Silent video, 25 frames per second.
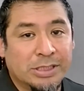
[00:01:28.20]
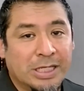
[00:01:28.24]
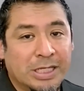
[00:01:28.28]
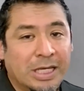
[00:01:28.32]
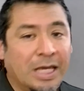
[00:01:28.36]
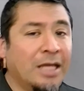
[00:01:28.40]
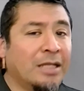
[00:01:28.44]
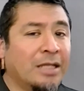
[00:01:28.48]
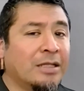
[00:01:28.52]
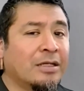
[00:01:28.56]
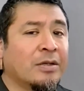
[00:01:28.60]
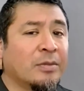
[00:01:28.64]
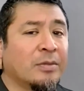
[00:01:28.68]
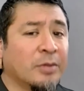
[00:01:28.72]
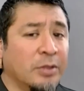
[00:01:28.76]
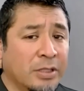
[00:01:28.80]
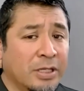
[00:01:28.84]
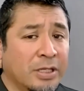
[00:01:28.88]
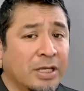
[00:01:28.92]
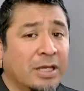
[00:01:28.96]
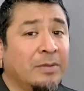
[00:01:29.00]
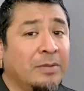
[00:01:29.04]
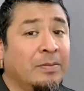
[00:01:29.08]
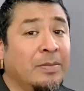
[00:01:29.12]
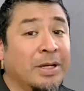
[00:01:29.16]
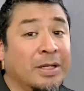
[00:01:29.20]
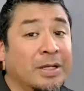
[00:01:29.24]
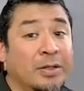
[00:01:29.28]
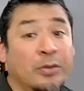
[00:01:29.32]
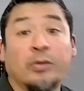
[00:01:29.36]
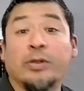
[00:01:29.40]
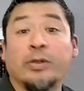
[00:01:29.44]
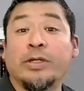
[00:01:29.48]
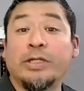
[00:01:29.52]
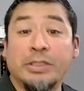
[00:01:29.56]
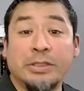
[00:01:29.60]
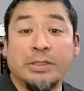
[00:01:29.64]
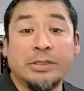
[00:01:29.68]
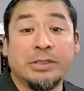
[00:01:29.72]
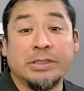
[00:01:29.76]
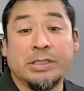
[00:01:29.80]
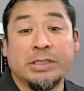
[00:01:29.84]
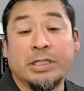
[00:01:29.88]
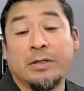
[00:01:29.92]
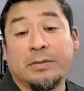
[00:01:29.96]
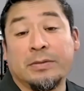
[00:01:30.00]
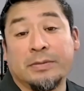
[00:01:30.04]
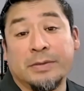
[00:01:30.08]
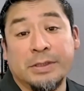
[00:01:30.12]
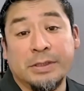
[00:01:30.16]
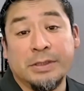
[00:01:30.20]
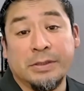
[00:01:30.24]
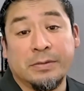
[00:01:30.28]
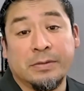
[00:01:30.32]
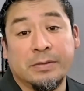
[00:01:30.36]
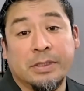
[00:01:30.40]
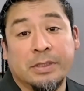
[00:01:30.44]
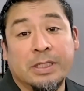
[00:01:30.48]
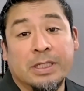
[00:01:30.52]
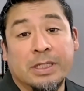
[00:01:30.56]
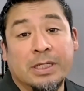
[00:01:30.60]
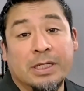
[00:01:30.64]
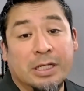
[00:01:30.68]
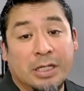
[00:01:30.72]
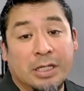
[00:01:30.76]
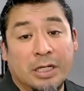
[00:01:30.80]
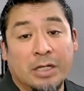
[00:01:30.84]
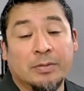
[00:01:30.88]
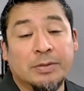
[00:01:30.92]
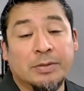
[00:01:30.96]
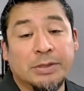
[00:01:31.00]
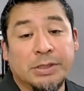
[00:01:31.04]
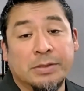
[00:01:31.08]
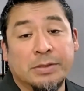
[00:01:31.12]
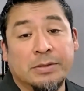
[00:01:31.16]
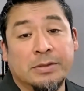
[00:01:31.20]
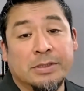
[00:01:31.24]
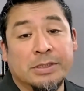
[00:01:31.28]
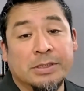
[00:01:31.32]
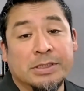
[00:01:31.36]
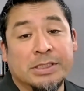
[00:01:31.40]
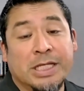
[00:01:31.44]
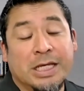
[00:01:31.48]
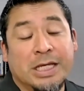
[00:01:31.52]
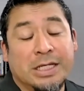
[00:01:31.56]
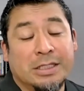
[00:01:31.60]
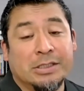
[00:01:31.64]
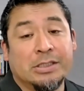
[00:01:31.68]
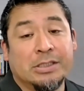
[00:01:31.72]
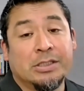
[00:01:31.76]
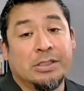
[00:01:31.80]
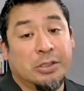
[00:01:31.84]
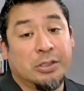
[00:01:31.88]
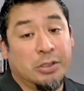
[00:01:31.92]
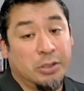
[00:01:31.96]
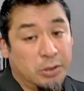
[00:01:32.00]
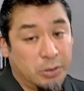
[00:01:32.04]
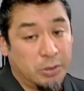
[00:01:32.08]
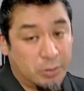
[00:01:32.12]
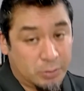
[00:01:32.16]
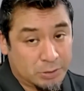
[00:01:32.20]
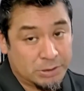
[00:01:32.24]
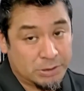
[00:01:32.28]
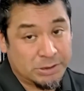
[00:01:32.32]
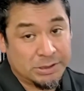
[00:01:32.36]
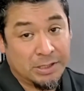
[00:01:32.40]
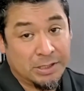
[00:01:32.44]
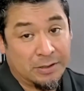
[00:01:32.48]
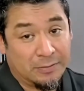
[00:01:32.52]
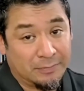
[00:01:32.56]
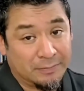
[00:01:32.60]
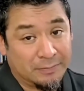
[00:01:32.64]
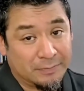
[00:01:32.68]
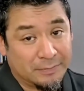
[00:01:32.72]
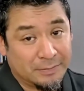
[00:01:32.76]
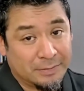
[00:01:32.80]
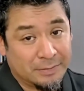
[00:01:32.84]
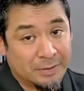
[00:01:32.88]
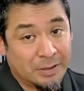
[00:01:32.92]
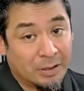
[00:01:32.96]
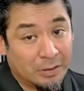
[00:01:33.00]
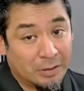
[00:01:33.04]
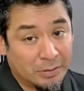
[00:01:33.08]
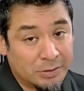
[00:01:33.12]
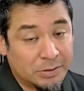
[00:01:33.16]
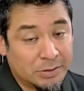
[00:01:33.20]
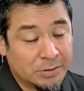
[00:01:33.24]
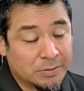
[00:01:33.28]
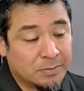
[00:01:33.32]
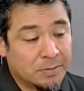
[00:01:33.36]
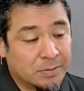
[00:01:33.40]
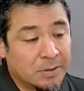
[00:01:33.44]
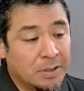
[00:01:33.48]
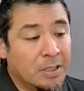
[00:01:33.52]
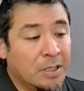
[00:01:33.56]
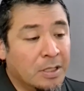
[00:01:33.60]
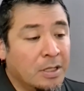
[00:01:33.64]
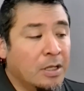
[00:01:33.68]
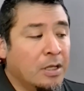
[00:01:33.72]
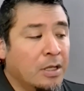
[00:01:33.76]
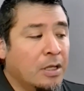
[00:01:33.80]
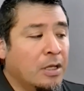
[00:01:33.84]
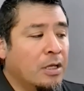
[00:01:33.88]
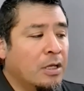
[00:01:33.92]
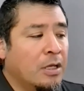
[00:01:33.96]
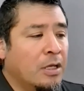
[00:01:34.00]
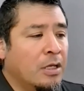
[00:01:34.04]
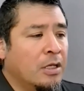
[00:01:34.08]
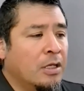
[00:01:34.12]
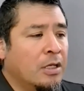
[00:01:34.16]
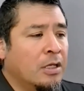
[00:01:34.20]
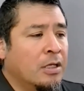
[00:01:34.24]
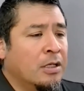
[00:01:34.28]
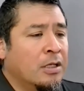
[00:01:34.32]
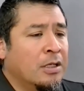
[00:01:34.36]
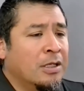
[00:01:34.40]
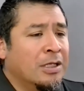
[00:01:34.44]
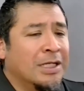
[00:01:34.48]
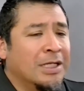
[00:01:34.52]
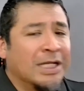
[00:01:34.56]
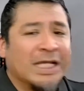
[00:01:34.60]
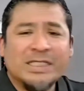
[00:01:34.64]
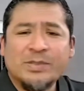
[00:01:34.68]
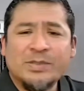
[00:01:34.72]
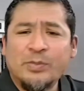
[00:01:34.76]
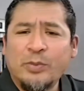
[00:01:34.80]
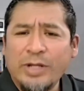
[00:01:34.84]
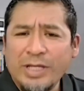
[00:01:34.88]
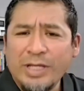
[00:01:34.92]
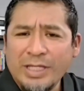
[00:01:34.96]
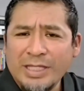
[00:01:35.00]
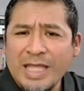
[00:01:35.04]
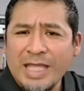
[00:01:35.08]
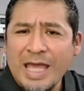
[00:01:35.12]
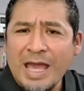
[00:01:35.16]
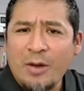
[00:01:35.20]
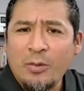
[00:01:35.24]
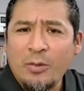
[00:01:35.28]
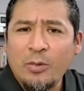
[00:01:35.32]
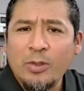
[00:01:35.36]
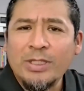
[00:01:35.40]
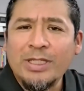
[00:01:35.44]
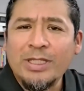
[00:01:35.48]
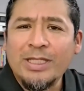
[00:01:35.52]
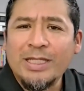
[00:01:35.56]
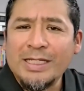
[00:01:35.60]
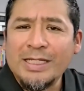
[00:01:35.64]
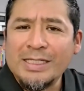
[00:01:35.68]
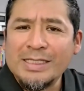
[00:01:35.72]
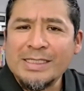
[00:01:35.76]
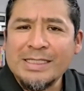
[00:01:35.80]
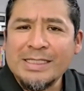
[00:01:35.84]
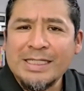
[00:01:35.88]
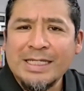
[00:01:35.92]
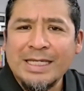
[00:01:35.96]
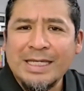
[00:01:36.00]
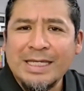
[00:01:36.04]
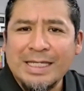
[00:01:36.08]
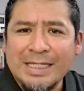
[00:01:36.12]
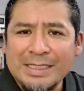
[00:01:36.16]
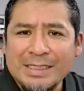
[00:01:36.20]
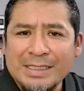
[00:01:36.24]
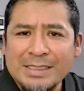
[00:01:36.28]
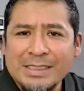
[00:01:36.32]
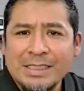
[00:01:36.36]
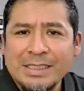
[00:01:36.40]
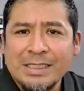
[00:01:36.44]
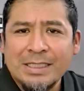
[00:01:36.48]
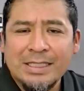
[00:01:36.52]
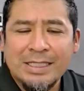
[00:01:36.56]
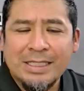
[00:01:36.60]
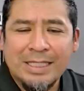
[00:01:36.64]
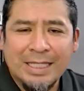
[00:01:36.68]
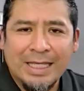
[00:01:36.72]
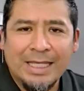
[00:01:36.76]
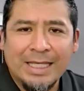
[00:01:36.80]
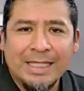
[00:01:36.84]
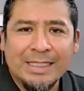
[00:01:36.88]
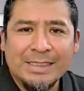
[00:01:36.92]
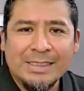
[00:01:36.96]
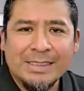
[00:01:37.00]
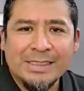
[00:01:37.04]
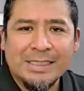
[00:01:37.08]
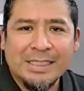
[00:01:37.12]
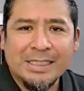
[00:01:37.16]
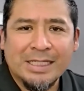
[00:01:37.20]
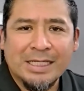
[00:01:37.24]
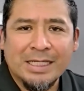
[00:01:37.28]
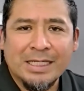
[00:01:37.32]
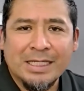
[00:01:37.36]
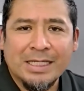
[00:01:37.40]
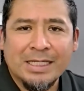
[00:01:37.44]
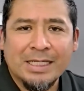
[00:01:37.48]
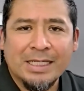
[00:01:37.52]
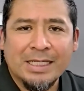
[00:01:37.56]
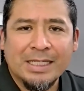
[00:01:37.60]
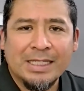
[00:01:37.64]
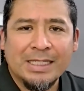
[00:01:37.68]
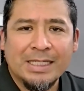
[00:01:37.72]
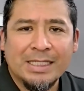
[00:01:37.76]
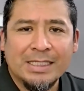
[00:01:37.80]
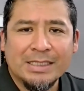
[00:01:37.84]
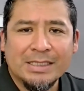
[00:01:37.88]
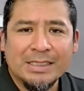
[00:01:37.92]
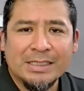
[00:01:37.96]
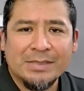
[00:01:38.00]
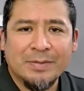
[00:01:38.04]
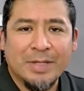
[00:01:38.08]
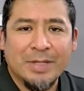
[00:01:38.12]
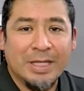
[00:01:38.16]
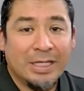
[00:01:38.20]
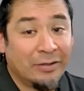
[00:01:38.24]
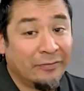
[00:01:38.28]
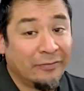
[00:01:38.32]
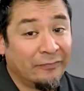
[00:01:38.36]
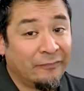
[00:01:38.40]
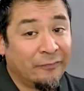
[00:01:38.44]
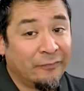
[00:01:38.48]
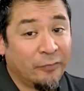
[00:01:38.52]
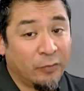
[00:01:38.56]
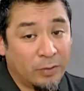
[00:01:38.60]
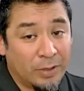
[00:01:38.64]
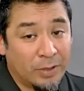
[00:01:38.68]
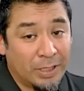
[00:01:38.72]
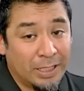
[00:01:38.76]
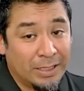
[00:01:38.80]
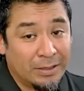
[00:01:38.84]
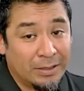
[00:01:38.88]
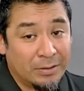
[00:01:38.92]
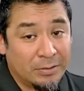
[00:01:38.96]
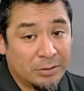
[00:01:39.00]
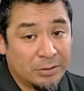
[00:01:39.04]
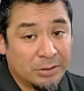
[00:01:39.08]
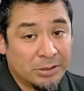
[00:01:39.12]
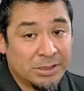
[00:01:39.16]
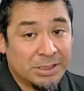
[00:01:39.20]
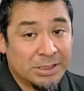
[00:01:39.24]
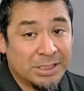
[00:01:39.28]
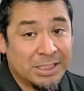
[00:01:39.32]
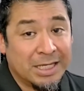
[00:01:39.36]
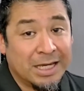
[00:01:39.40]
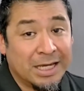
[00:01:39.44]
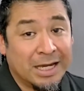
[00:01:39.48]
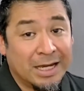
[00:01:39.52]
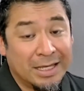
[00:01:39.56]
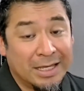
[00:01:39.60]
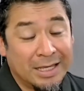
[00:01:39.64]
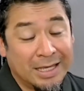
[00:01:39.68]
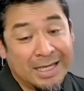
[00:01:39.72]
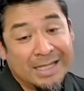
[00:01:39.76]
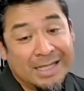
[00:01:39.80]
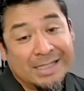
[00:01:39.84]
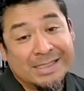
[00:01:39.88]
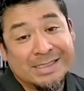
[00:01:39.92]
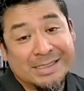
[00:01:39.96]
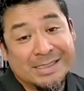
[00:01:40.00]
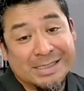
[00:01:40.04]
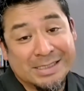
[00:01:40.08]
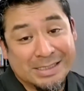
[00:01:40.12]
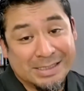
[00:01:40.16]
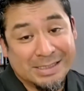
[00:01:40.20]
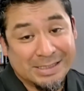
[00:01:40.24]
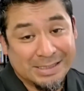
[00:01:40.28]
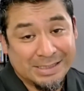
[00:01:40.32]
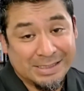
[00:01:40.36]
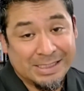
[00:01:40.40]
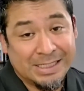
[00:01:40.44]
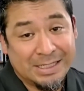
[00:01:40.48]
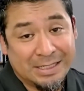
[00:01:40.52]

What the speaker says: and communicate better with yourself too? It helps you understand yourself also. Let's break down what DISC is. DISC is made of 4 letters, DISC,